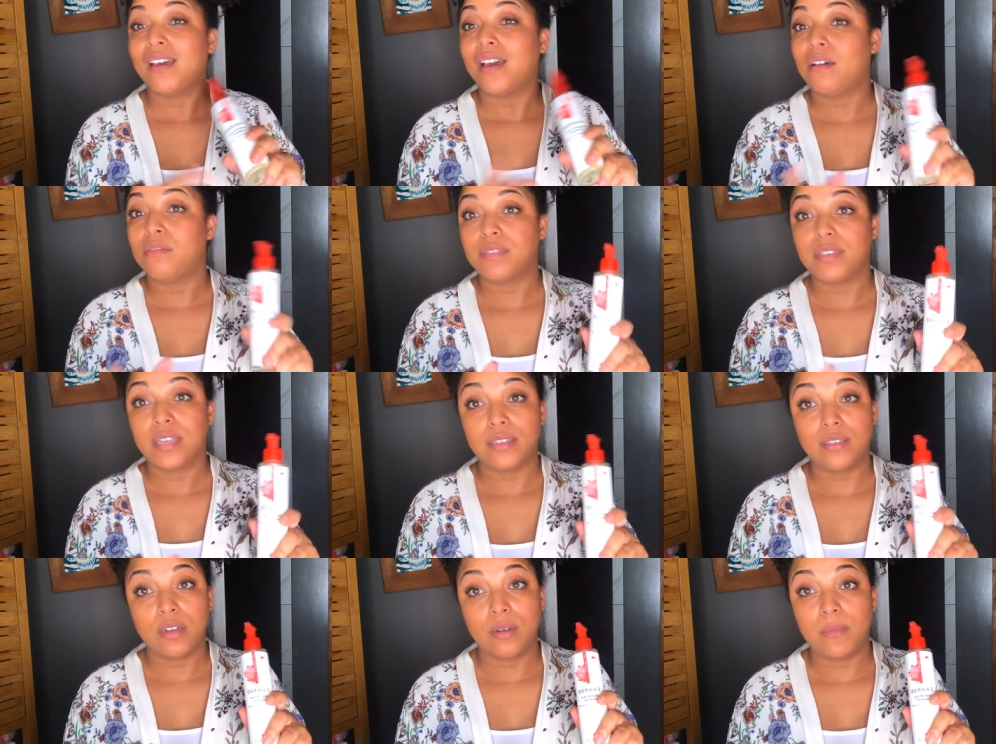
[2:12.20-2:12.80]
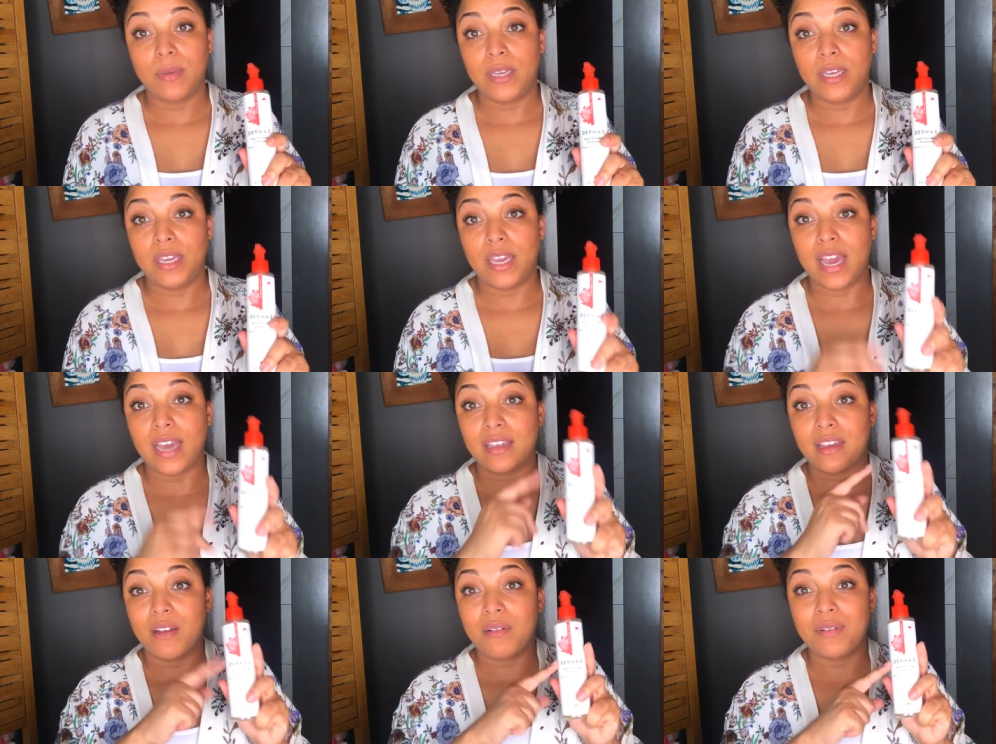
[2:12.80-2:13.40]
I was like, Derma E,
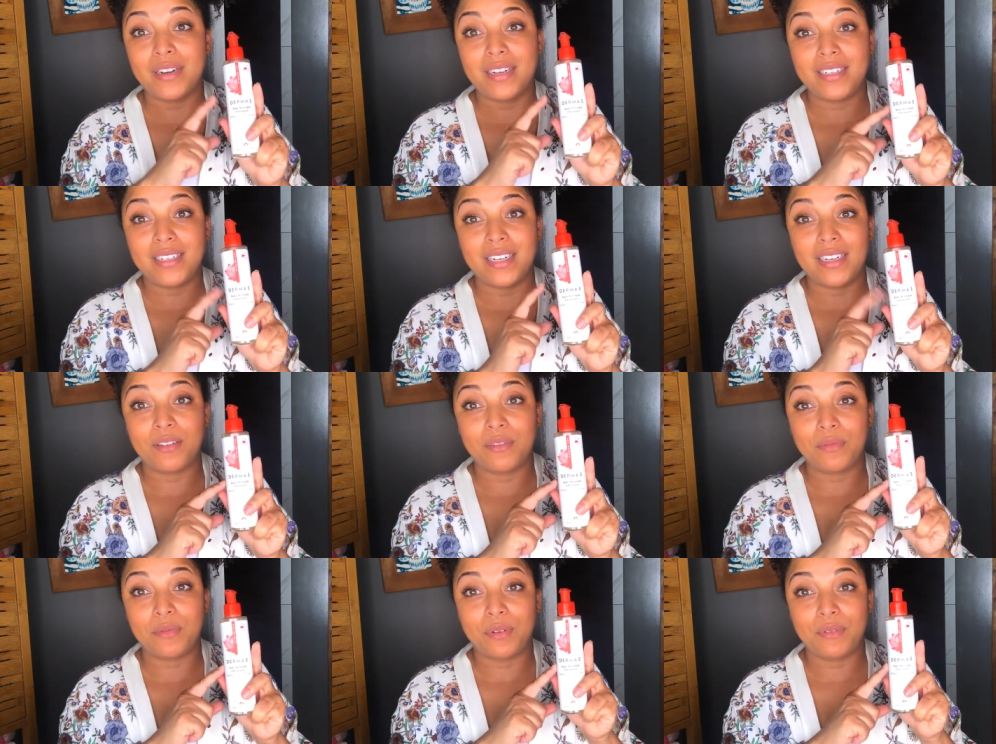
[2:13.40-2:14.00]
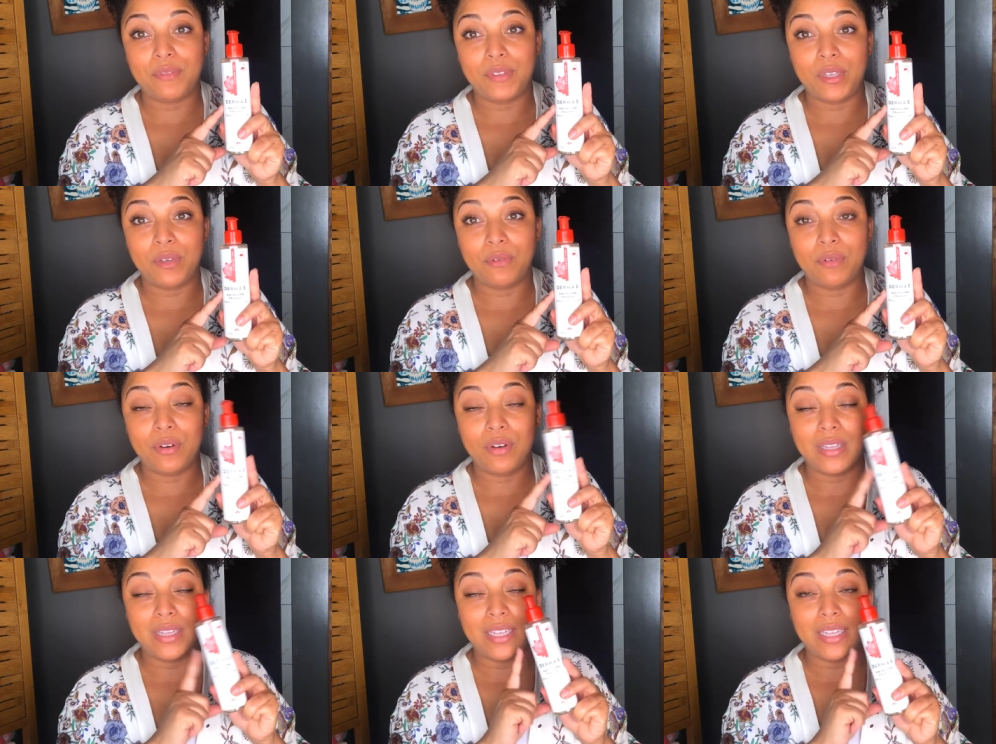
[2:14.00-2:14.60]
I already did a review
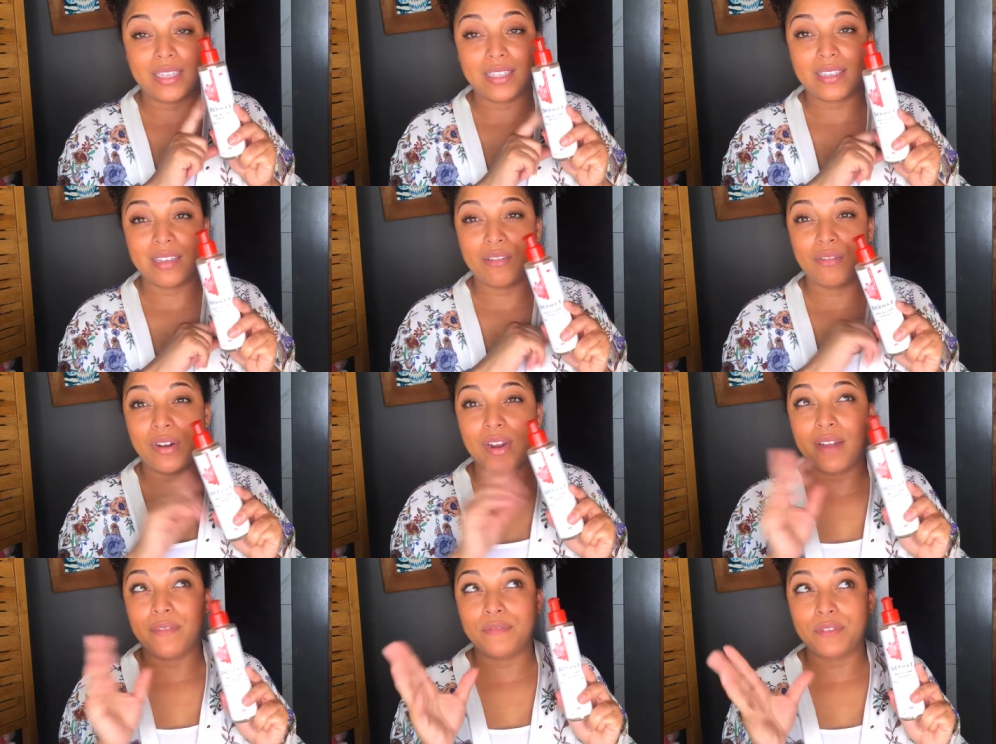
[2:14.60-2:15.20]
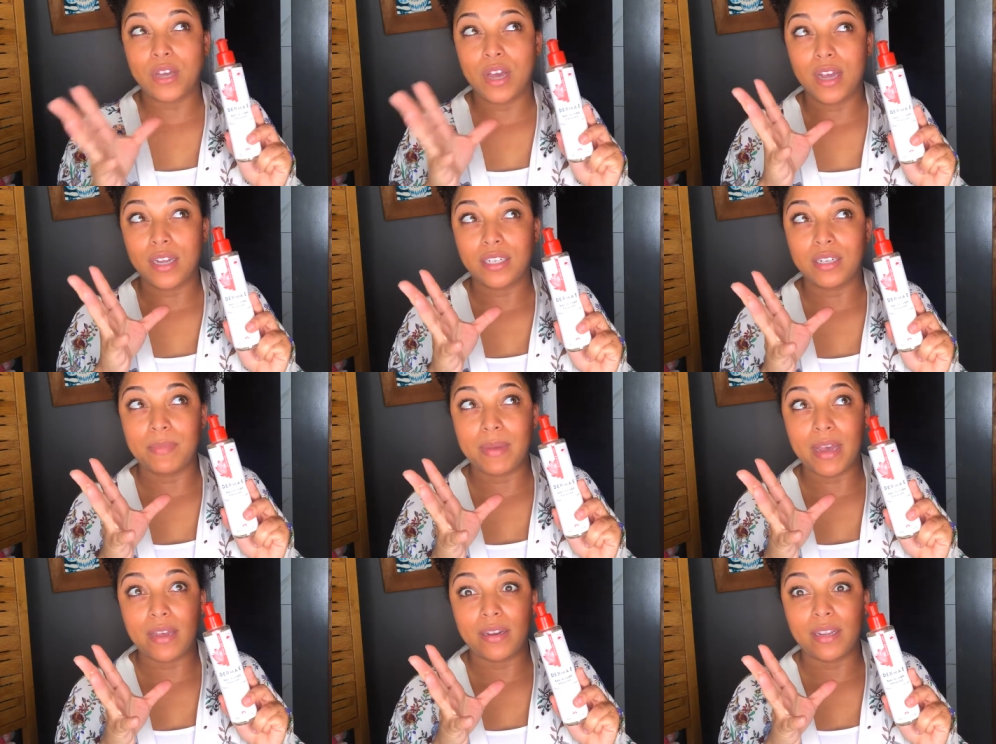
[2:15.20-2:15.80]
on this or I've talked
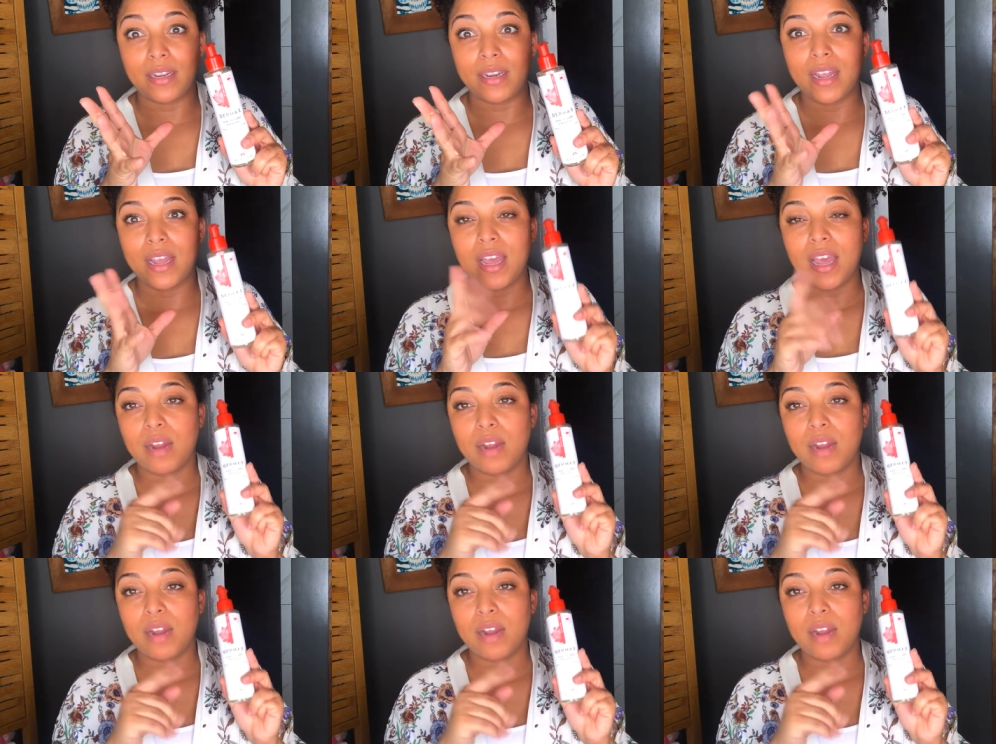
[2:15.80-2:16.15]
about it.